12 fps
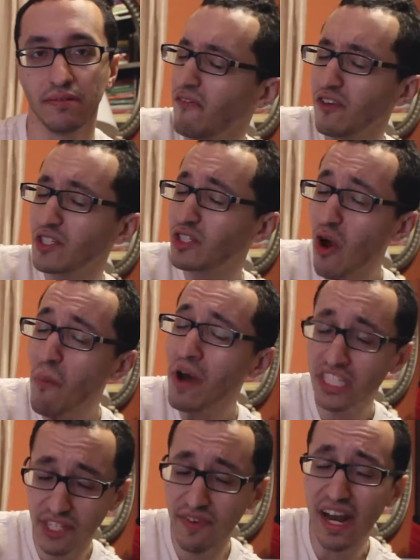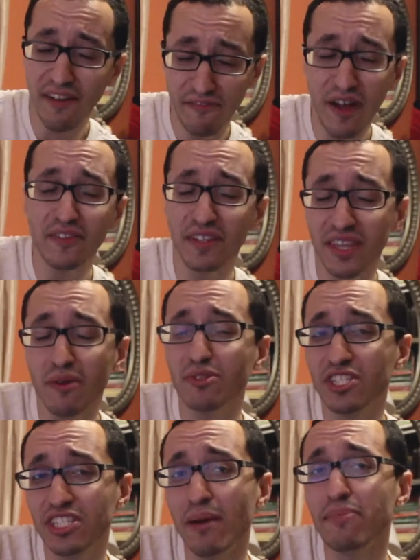For so much of it, I felt that there
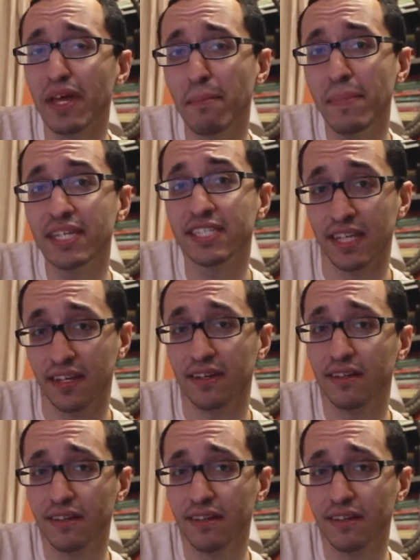was something missing.